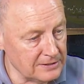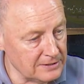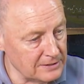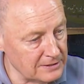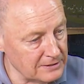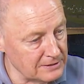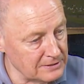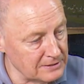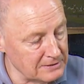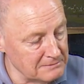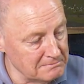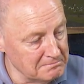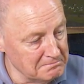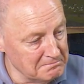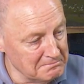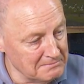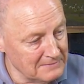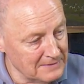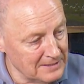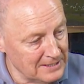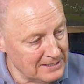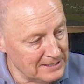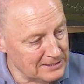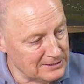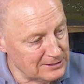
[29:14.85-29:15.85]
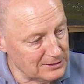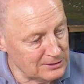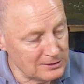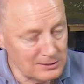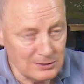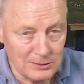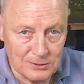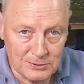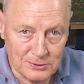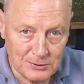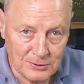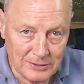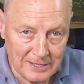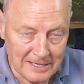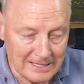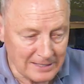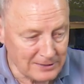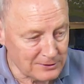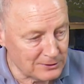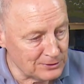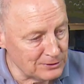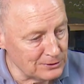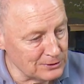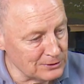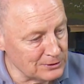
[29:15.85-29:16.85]
that it doesn't look that
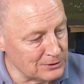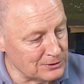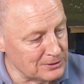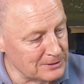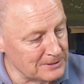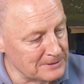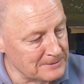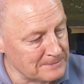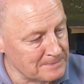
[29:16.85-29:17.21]
good